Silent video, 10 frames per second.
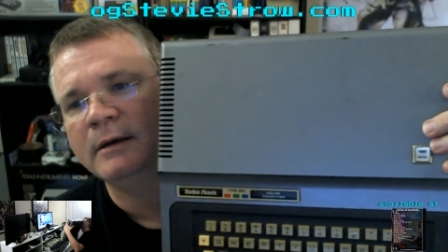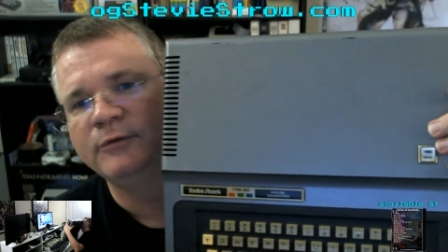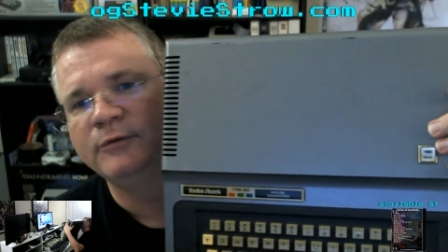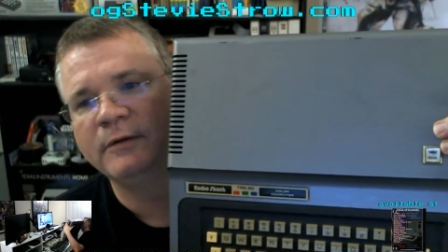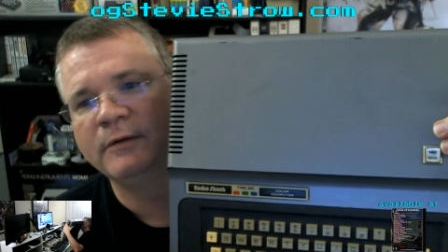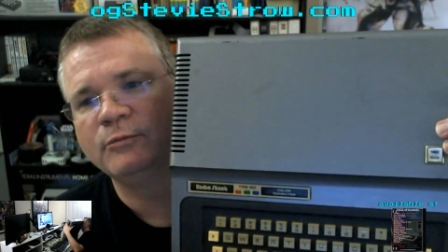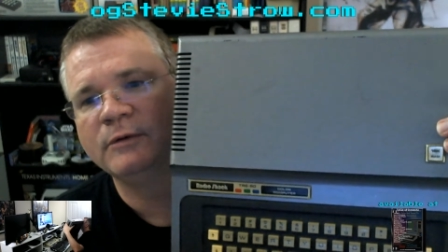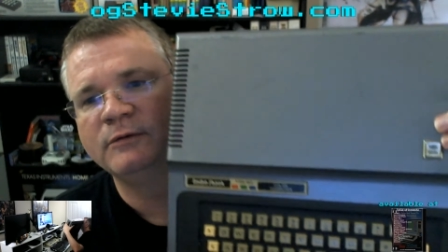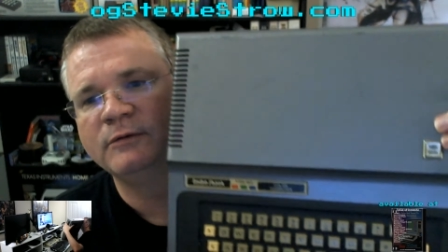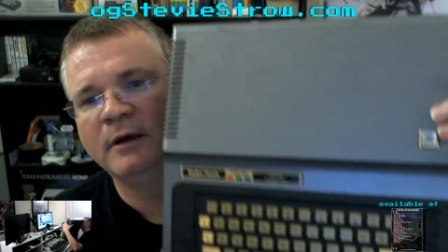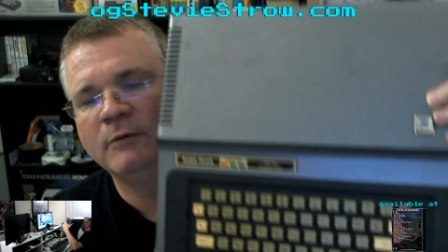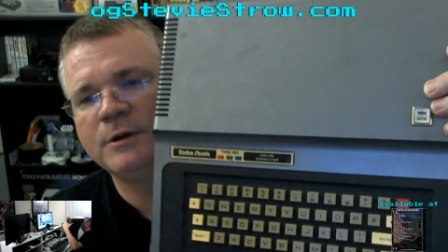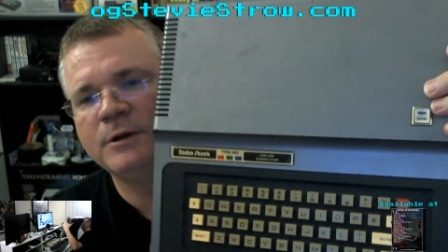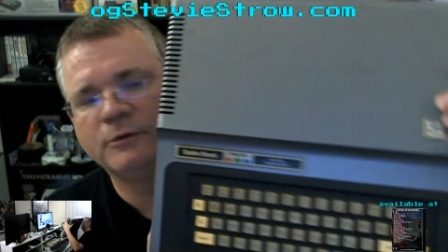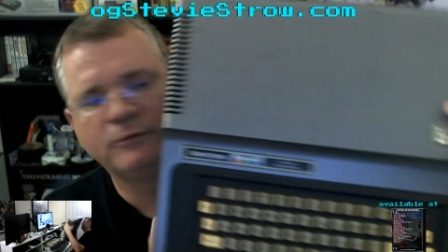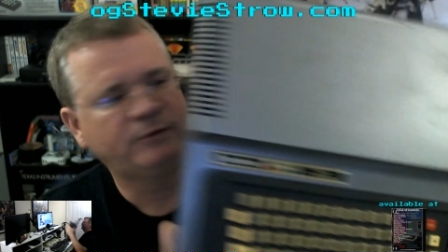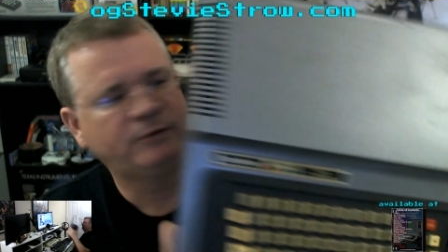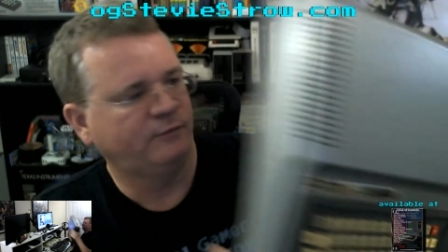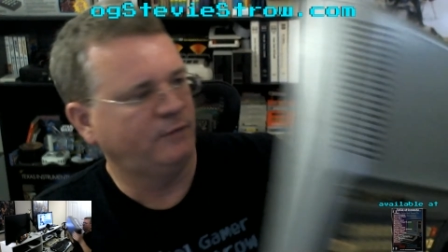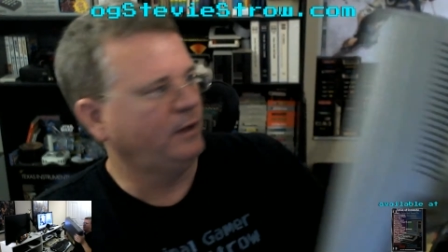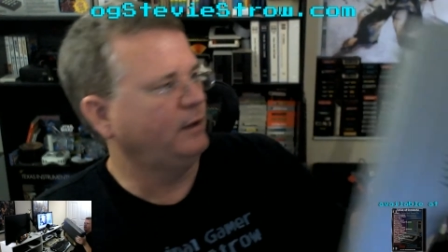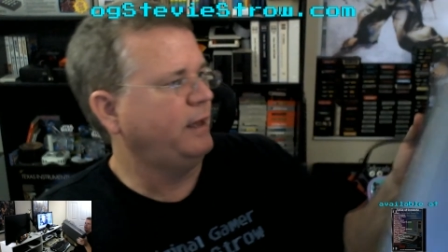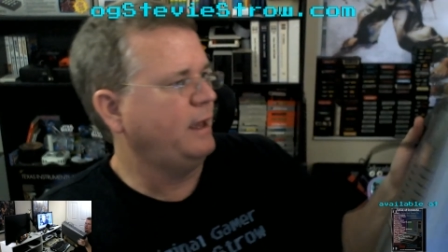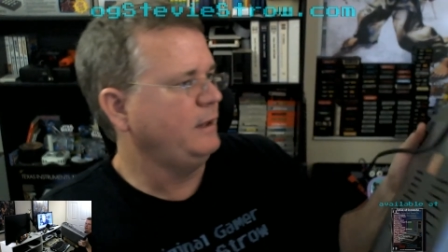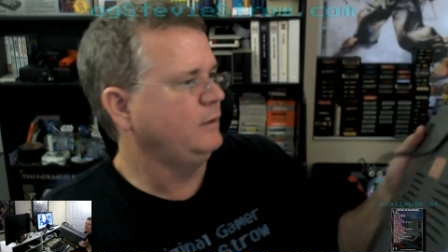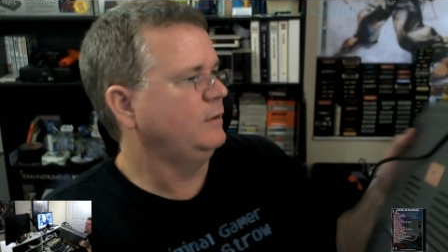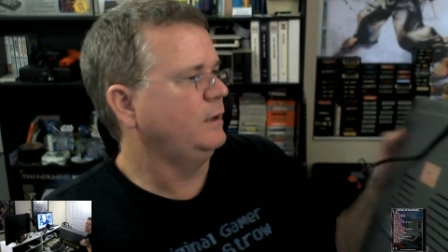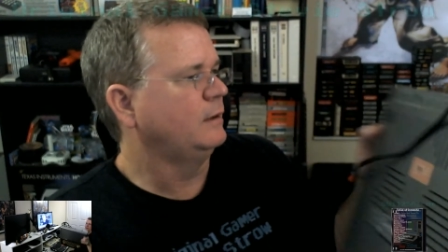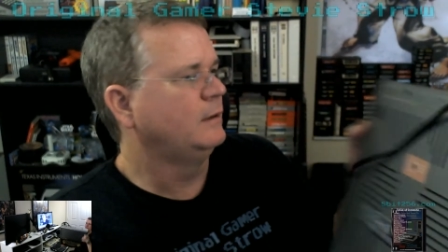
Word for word: So this was an original 16K unit.